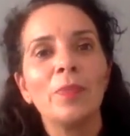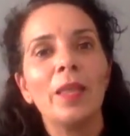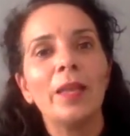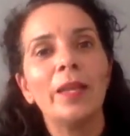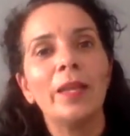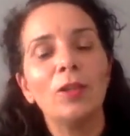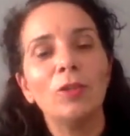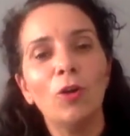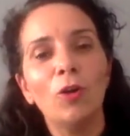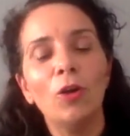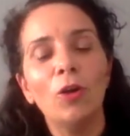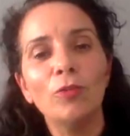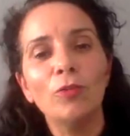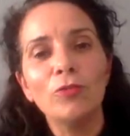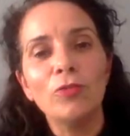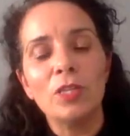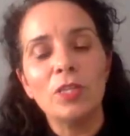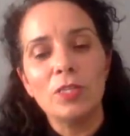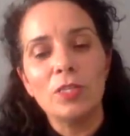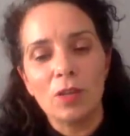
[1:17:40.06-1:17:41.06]
in a lot
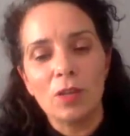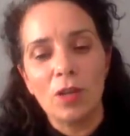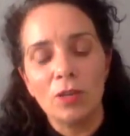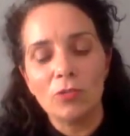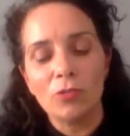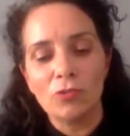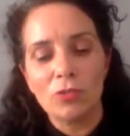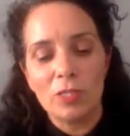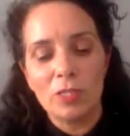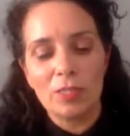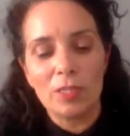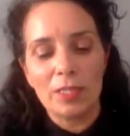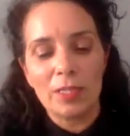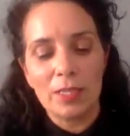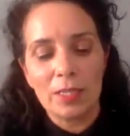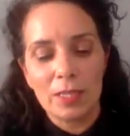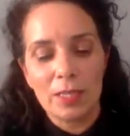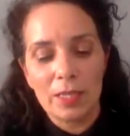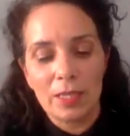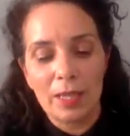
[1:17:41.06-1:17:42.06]
of these countries
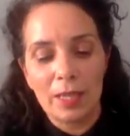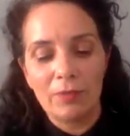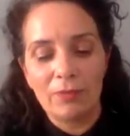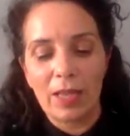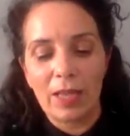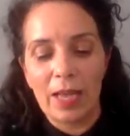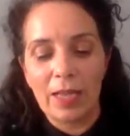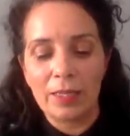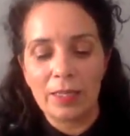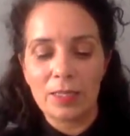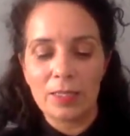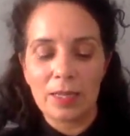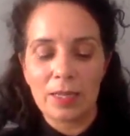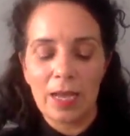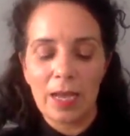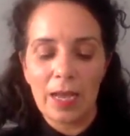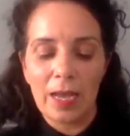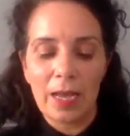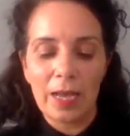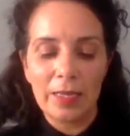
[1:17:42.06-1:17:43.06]
like
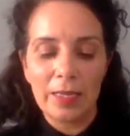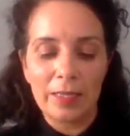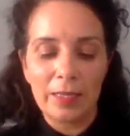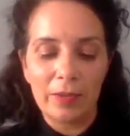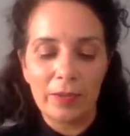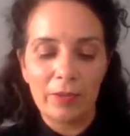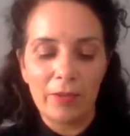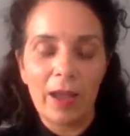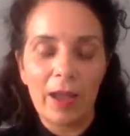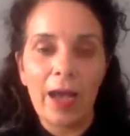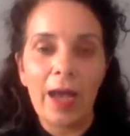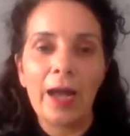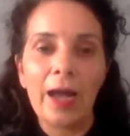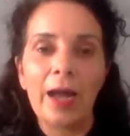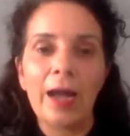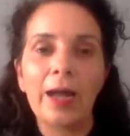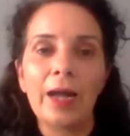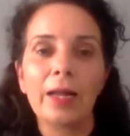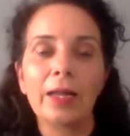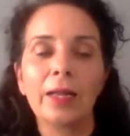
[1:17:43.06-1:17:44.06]
Afghanistan and
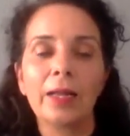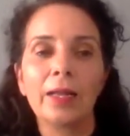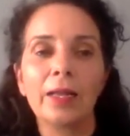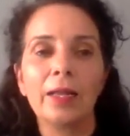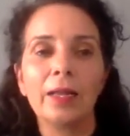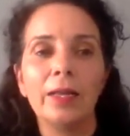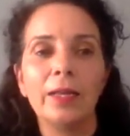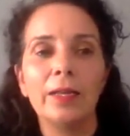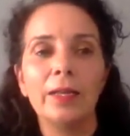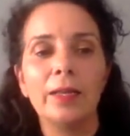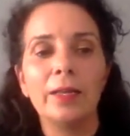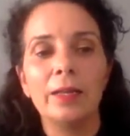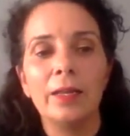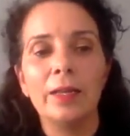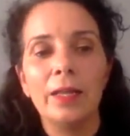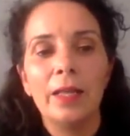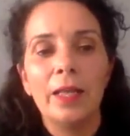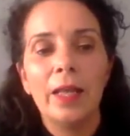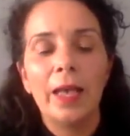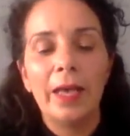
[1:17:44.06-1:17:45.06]
Iraq and
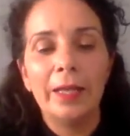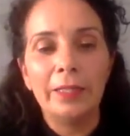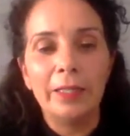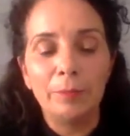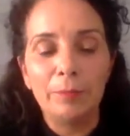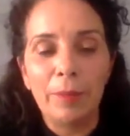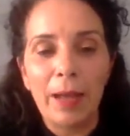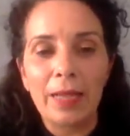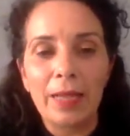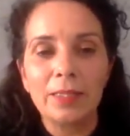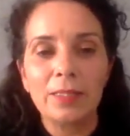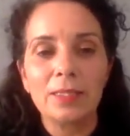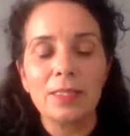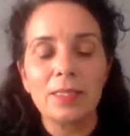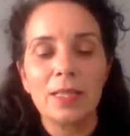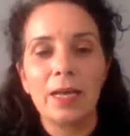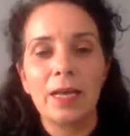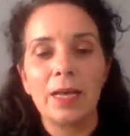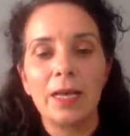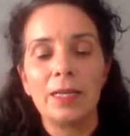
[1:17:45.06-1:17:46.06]
in
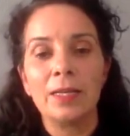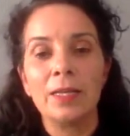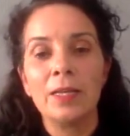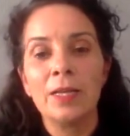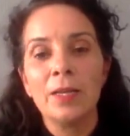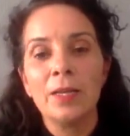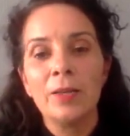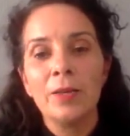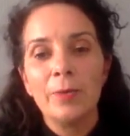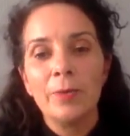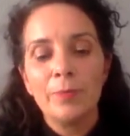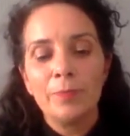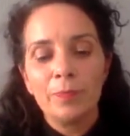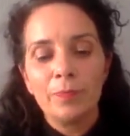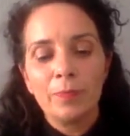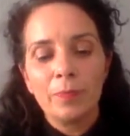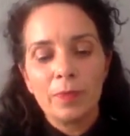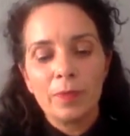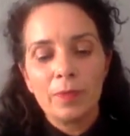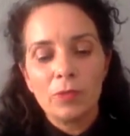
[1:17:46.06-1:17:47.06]
Pakistan,
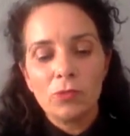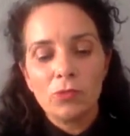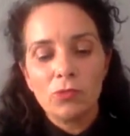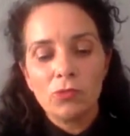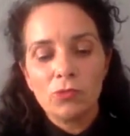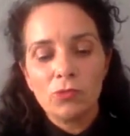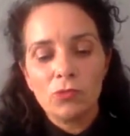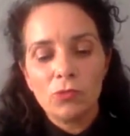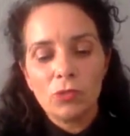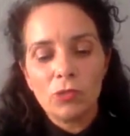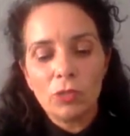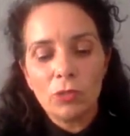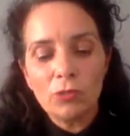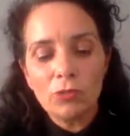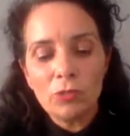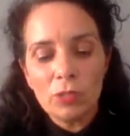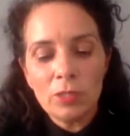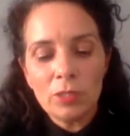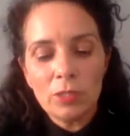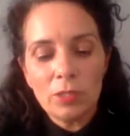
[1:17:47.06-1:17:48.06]

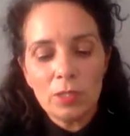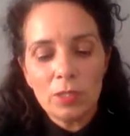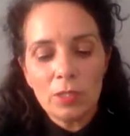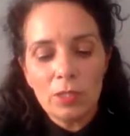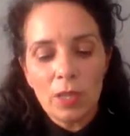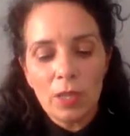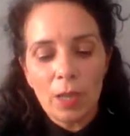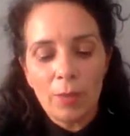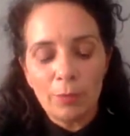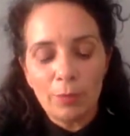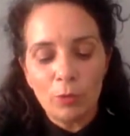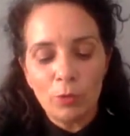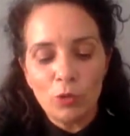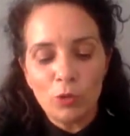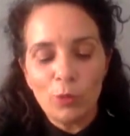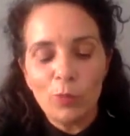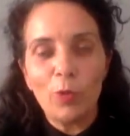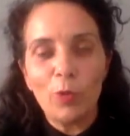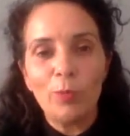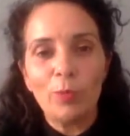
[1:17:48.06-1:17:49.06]
children
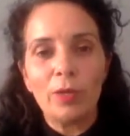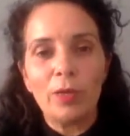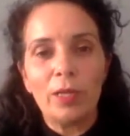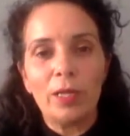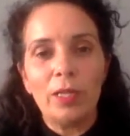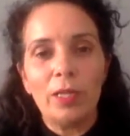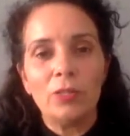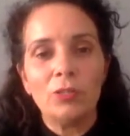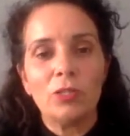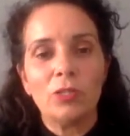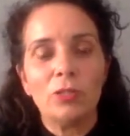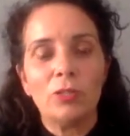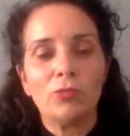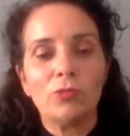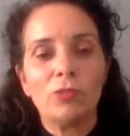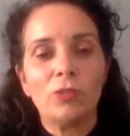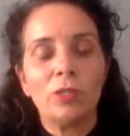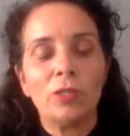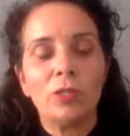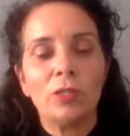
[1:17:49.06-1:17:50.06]
approach puberty and
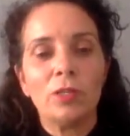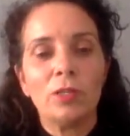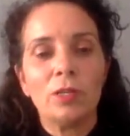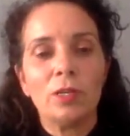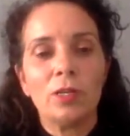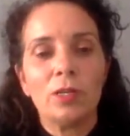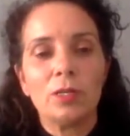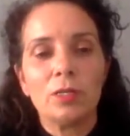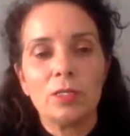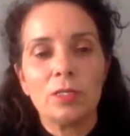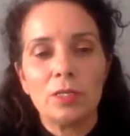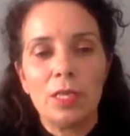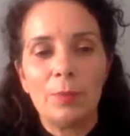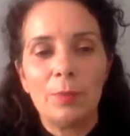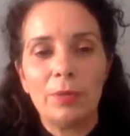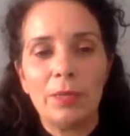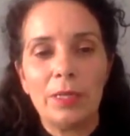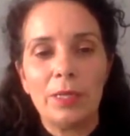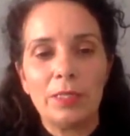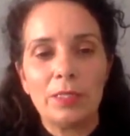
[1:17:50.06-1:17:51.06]
children are
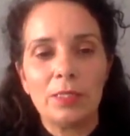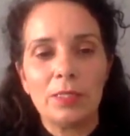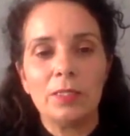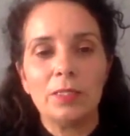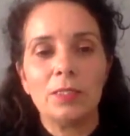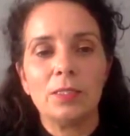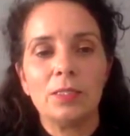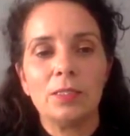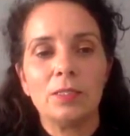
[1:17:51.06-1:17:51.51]
separated.